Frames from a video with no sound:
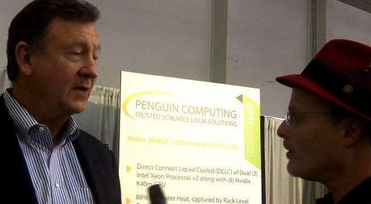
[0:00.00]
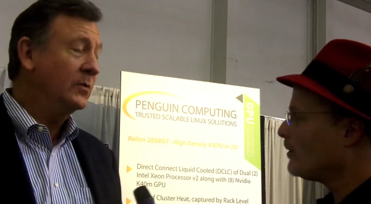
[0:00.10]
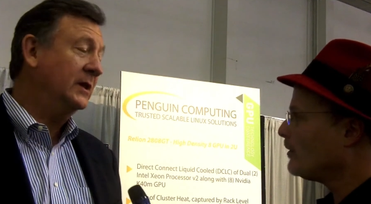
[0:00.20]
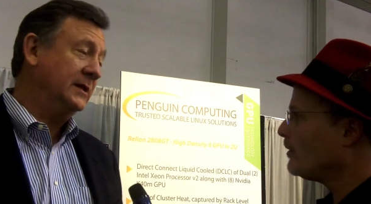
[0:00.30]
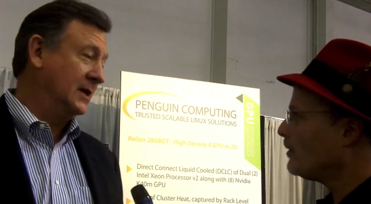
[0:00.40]
Speaker 1: It
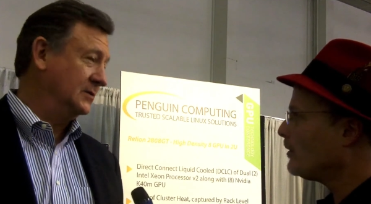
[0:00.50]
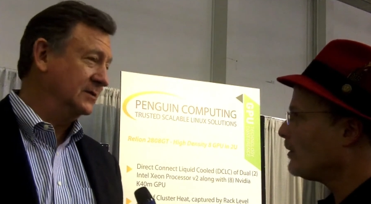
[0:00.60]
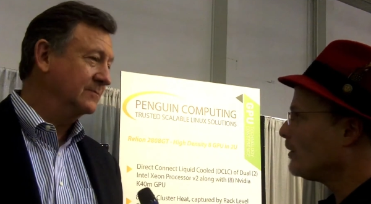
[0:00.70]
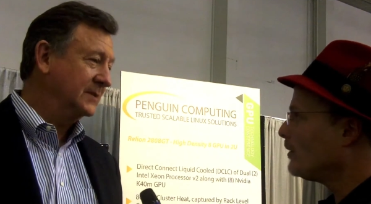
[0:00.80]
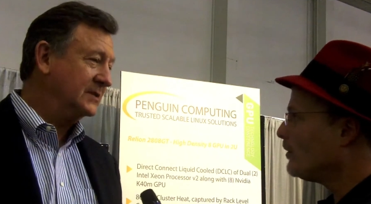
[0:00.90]
really
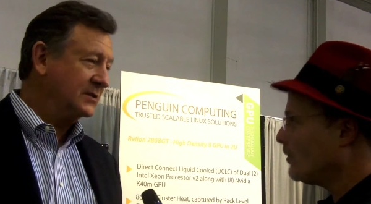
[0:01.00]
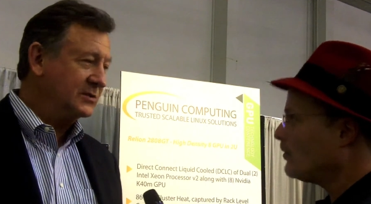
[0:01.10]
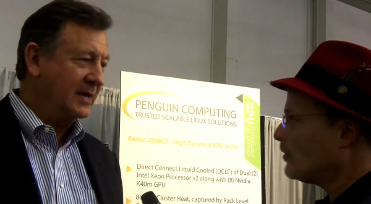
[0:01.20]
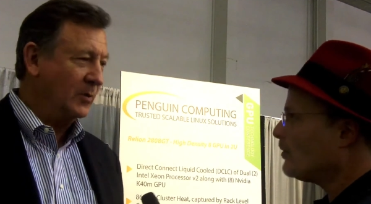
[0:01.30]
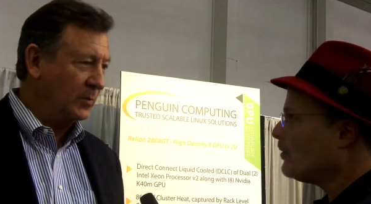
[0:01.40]
doesn't. It's the
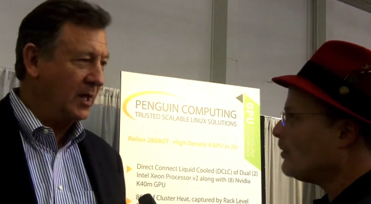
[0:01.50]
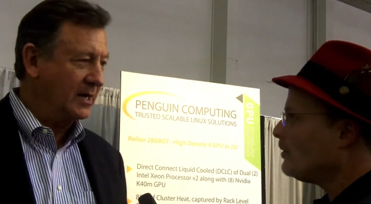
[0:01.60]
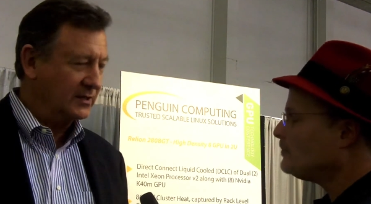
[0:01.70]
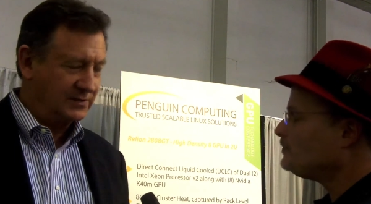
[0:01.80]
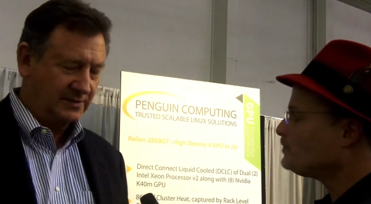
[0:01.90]
same
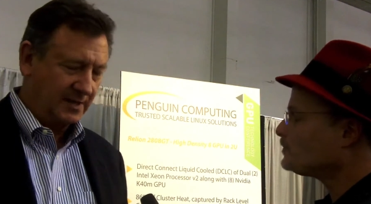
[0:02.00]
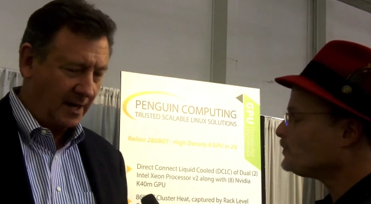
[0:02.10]
appliance.